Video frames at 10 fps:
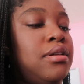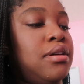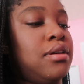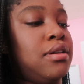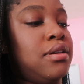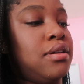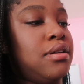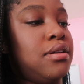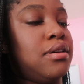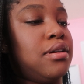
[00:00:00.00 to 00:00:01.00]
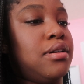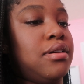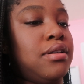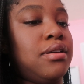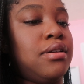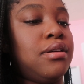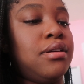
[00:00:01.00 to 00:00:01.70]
No one is speaking in this clip.